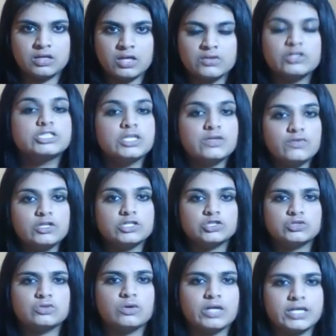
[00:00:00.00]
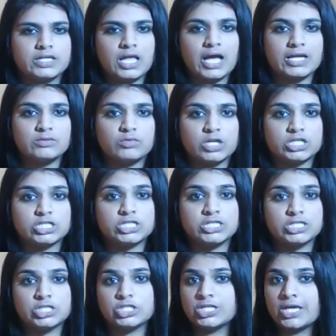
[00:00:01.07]
storyline where she
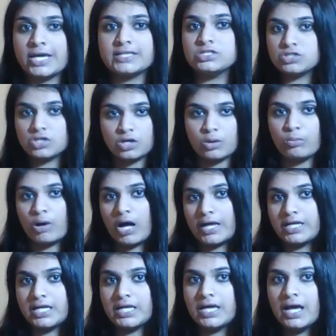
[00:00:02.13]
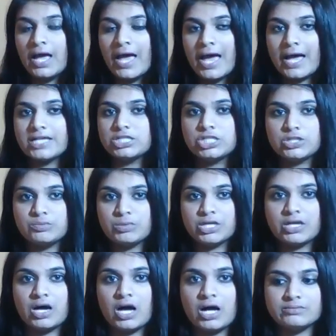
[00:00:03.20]
sheds her body and she
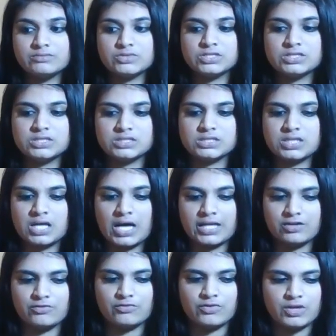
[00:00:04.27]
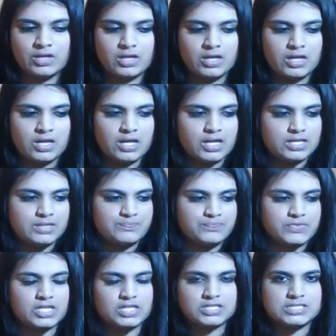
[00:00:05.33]
becomes this kind of
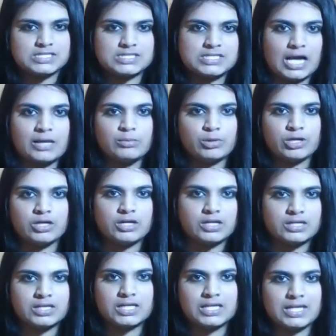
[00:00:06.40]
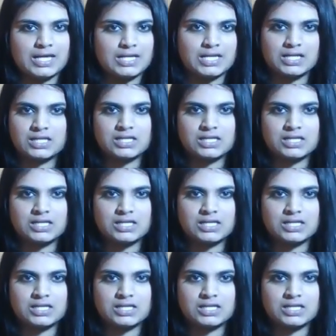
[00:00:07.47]
cyberkinetic